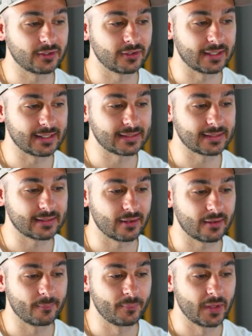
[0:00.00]
over to this,
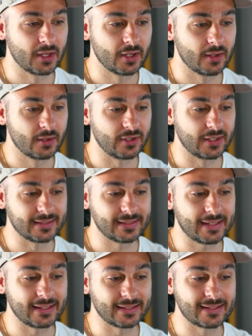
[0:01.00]
you can
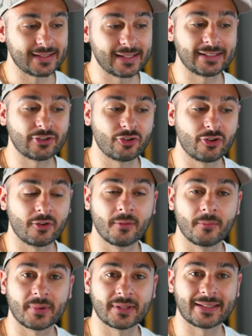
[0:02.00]
see it's a
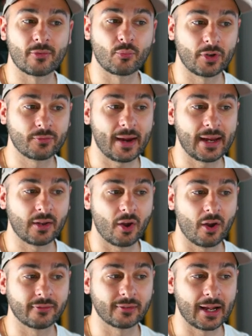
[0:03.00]
62% win rate
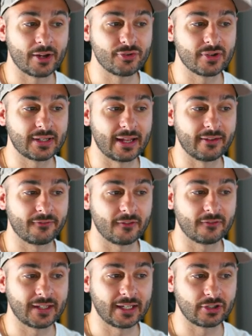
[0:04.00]
over
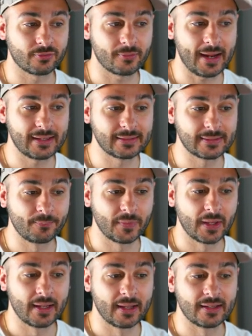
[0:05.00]
115 trades,
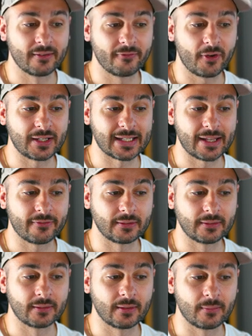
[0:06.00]

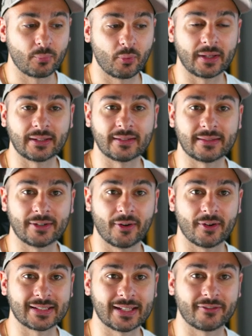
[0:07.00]

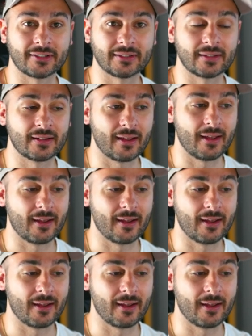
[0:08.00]
37.07